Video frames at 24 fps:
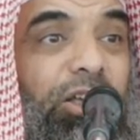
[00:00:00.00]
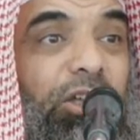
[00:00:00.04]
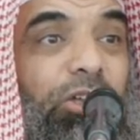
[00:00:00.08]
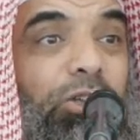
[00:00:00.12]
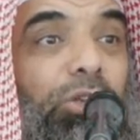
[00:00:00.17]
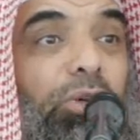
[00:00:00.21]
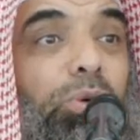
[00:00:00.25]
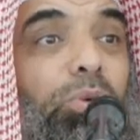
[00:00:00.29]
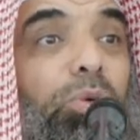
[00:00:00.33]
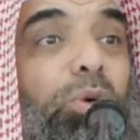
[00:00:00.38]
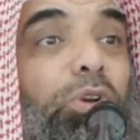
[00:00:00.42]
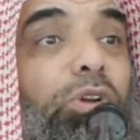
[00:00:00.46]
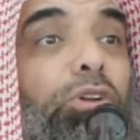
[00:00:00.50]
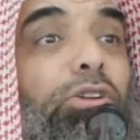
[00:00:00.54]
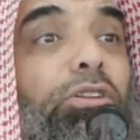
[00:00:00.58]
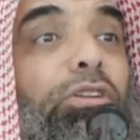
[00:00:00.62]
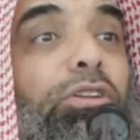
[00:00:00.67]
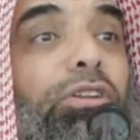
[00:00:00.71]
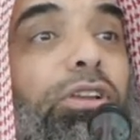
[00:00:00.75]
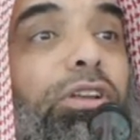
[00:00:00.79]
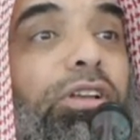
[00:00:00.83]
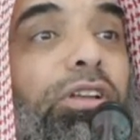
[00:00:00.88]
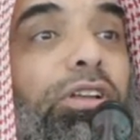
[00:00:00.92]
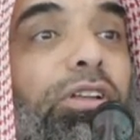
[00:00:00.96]
you
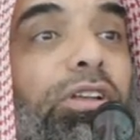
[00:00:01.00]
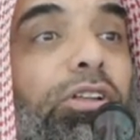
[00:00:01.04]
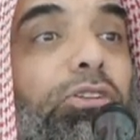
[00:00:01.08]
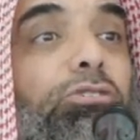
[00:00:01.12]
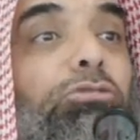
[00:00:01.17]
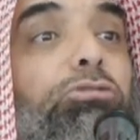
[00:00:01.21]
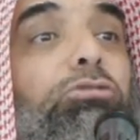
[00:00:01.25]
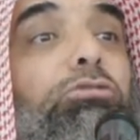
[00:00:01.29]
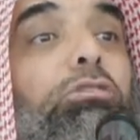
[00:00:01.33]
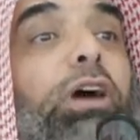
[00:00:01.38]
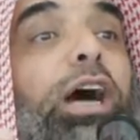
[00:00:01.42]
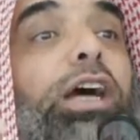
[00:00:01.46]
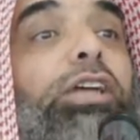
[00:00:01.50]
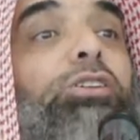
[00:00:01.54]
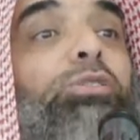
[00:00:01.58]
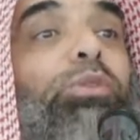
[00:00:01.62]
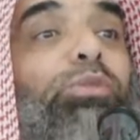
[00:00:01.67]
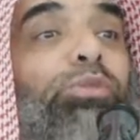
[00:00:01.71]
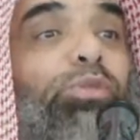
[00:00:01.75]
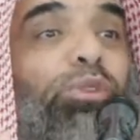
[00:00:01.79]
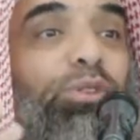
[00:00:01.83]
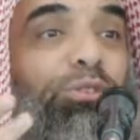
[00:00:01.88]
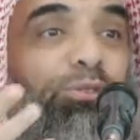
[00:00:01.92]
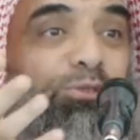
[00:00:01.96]
will try
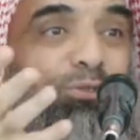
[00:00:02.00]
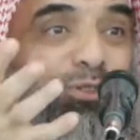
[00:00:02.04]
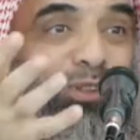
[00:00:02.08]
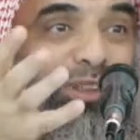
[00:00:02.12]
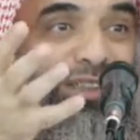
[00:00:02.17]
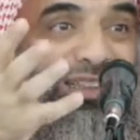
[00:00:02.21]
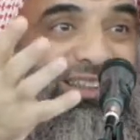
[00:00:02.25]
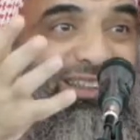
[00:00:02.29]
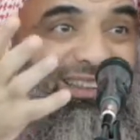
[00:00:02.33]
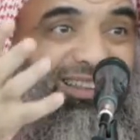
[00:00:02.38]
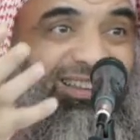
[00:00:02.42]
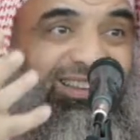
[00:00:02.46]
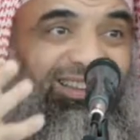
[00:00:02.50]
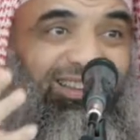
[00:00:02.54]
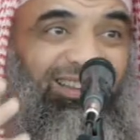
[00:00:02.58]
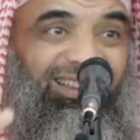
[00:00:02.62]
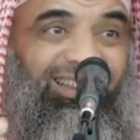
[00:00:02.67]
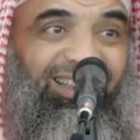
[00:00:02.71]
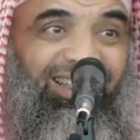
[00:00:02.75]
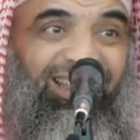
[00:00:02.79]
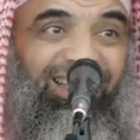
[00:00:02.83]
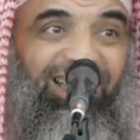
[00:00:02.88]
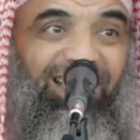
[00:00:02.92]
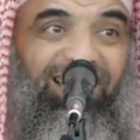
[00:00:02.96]
to fulfill
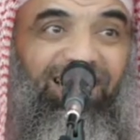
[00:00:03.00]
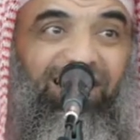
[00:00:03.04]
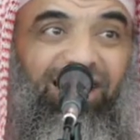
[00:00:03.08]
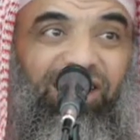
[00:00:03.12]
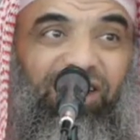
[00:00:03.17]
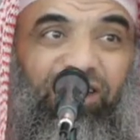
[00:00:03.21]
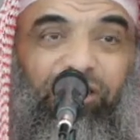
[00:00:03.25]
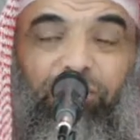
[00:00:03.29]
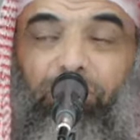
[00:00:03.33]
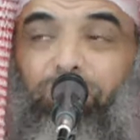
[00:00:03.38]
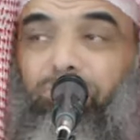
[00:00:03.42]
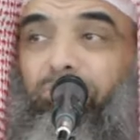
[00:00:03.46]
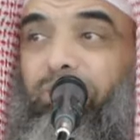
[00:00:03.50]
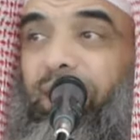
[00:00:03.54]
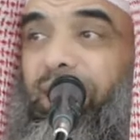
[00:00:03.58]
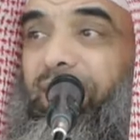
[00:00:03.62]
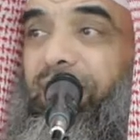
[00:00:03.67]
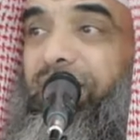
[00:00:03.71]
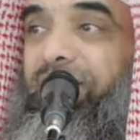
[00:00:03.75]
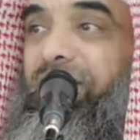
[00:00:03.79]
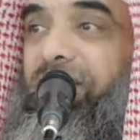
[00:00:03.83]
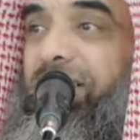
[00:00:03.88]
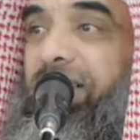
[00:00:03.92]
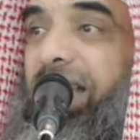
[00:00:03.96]
the
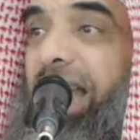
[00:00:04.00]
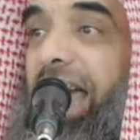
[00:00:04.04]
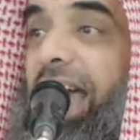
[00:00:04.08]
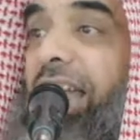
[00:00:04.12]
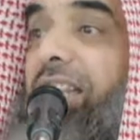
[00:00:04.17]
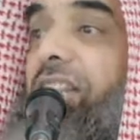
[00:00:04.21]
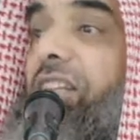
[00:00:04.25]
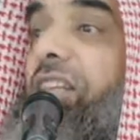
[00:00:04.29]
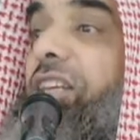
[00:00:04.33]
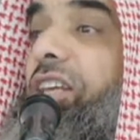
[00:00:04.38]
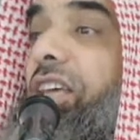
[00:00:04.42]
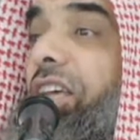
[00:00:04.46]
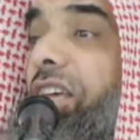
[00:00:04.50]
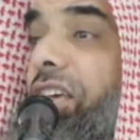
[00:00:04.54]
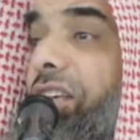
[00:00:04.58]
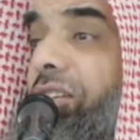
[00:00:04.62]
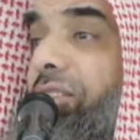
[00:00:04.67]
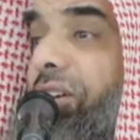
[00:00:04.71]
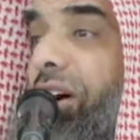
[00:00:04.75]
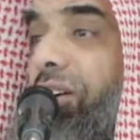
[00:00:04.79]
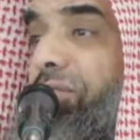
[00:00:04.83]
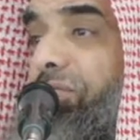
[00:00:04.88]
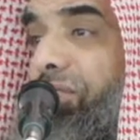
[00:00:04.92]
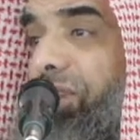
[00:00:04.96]
rights and the
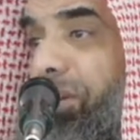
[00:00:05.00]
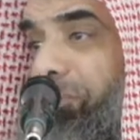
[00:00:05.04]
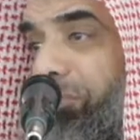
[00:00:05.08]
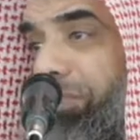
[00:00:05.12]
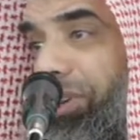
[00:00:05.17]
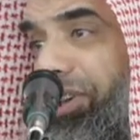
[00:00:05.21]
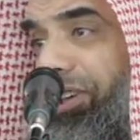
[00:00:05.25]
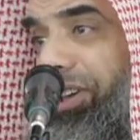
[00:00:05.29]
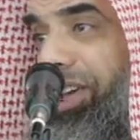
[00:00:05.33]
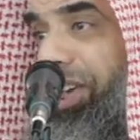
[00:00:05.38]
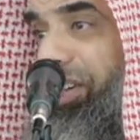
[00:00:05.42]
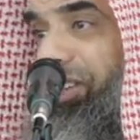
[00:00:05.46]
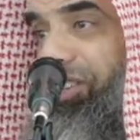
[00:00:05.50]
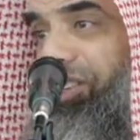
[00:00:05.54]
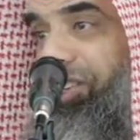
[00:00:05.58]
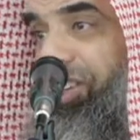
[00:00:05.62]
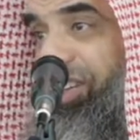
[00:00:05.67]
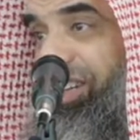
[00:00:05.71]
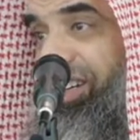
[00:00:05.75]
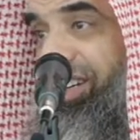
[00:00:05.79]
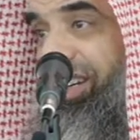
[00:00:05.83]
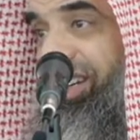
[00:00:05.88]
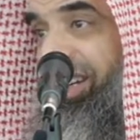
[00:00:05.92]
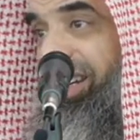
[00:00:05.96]
need of
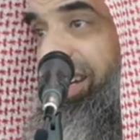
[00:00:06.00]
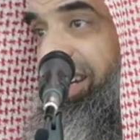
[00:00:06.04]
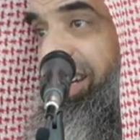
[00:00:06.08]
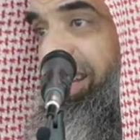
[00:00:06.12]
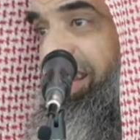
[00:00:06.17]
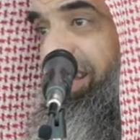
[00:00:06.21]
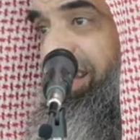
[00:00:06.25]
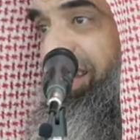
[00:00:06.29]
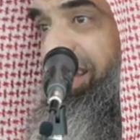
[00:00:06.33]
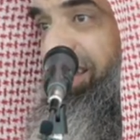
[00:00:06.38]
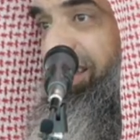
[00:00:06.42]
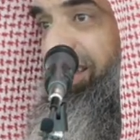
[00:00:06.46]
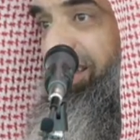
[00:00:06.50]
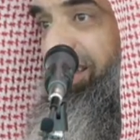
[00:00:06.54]
supplication